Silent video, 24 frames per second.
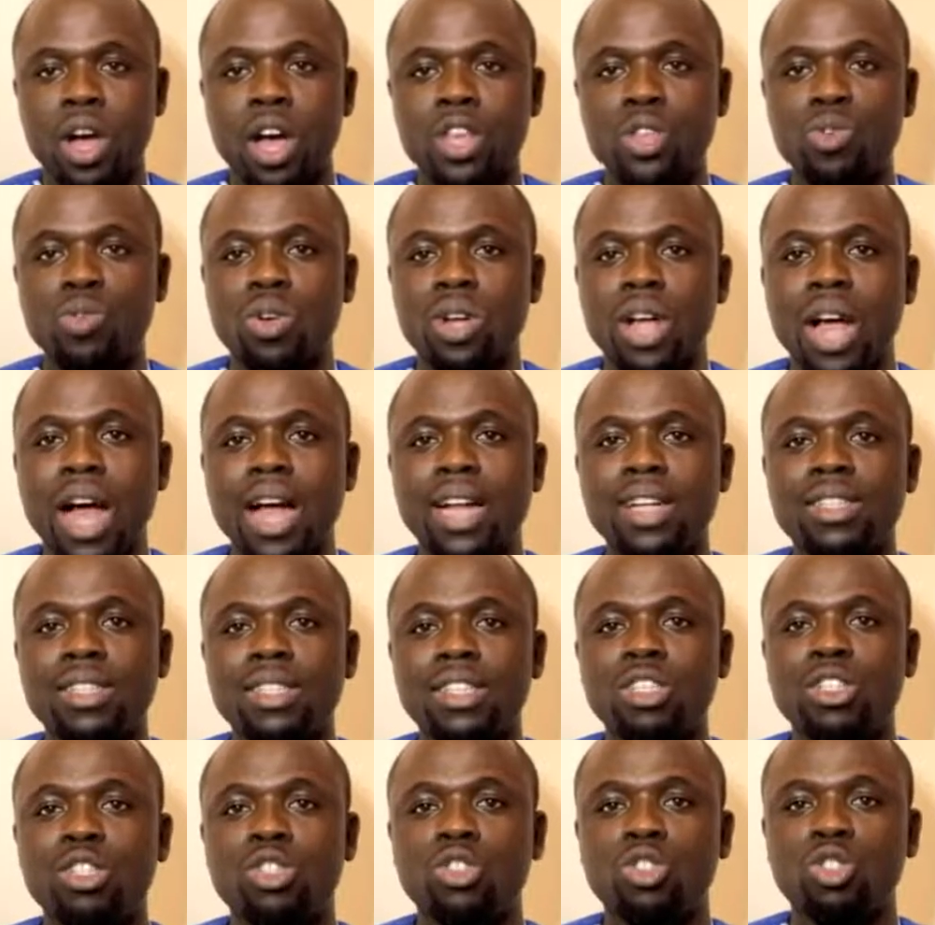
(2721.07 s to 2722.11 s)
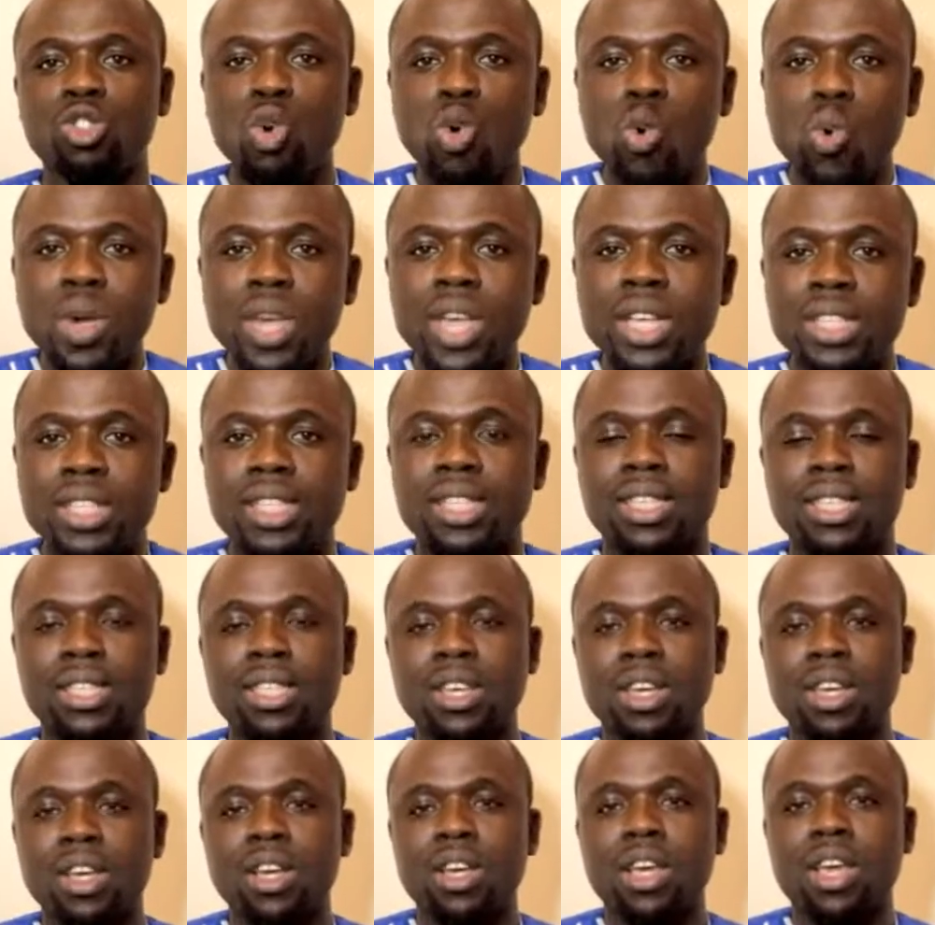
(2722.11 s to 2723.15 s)
you can do it
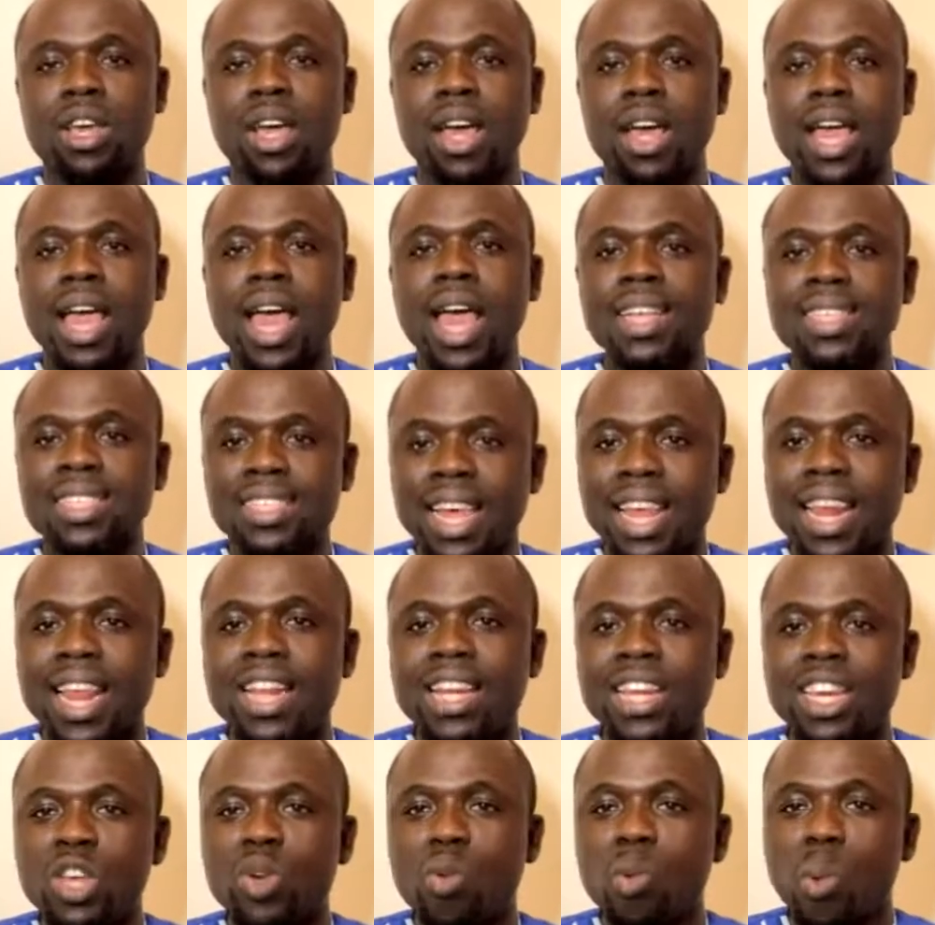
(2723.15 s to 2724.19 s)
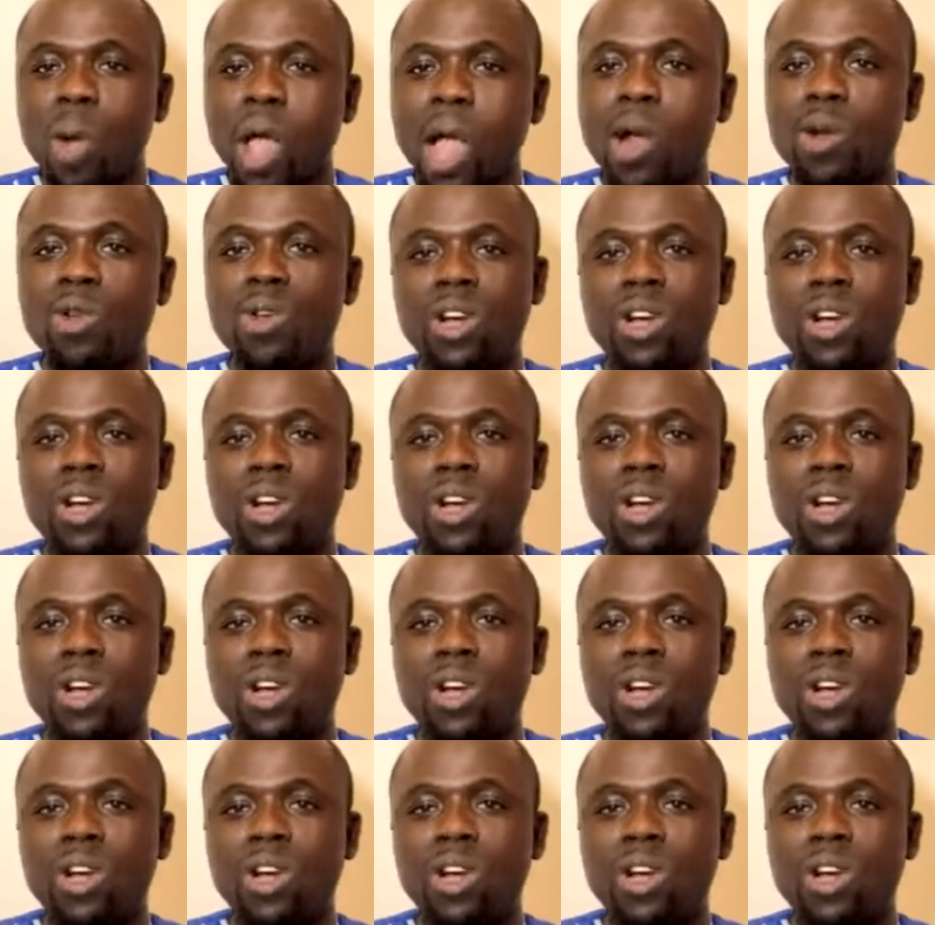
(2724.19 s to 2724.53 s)
excellently well.